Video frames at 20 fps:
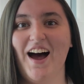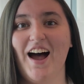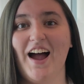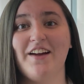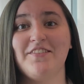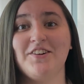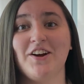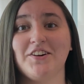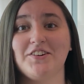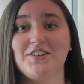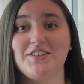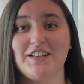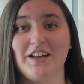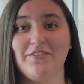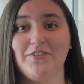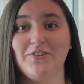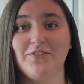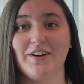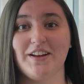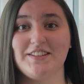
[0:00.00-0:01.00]
I've talked to
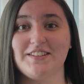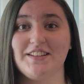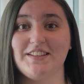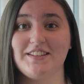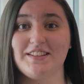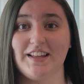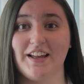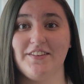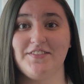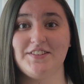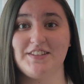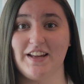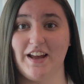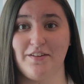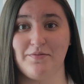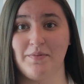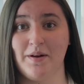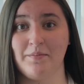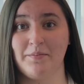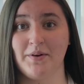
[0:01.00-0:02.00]
several residents' life
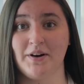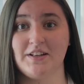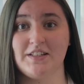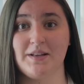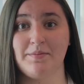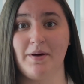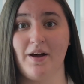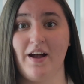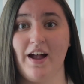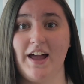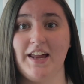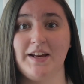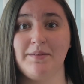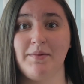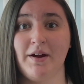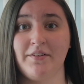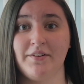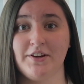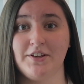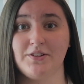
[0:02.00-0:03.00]
staff members about adding
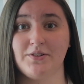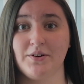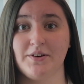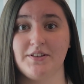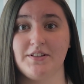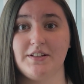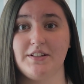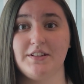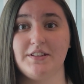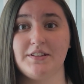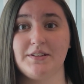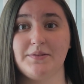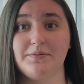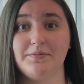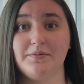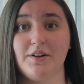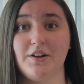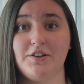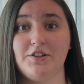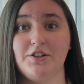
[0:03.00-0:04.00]
my resources
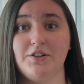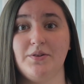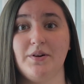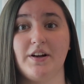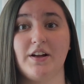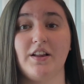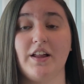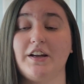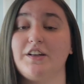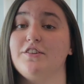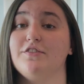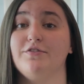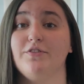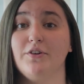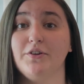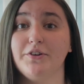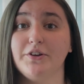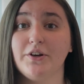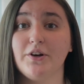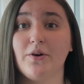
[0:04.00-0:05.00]
to a collective
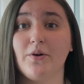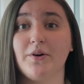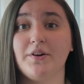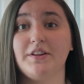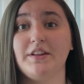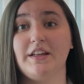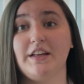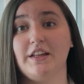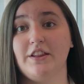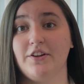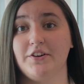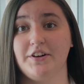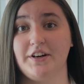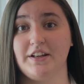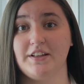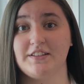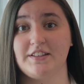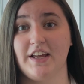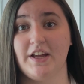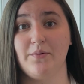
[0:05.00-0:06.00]
folder or the
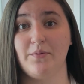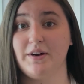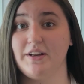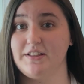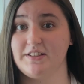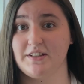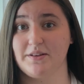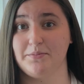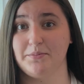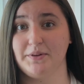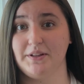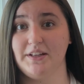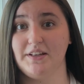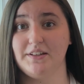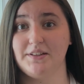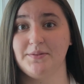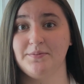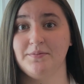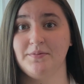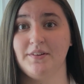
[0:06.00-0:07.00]
e-learning site when it's
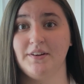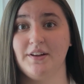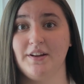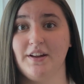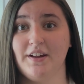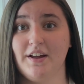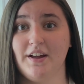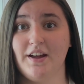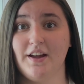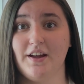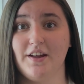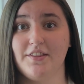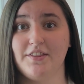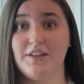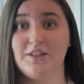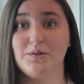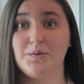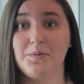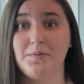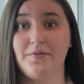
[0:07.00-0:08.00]
complete.
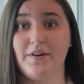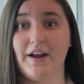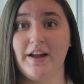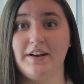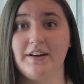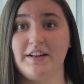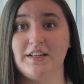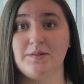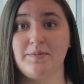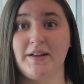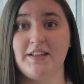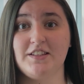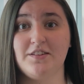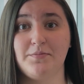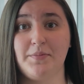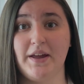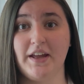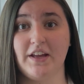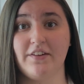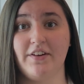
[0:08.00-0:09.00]
This will provide an expansive
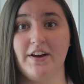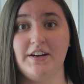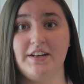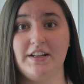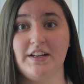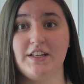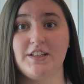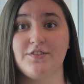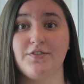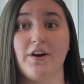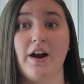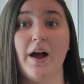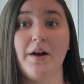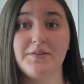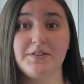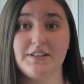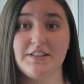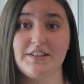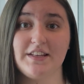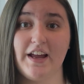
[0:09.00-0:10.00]
bank of ideas for
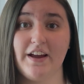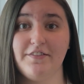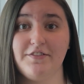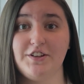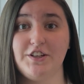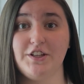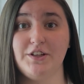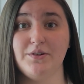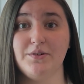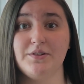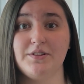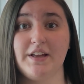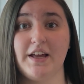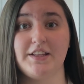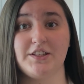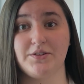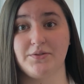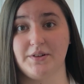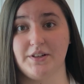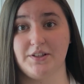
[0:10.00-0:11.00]
housing staff to use
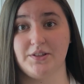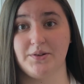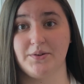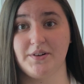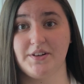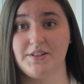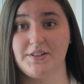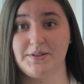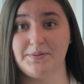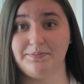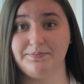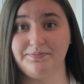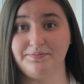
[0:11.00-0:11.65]
as a resource.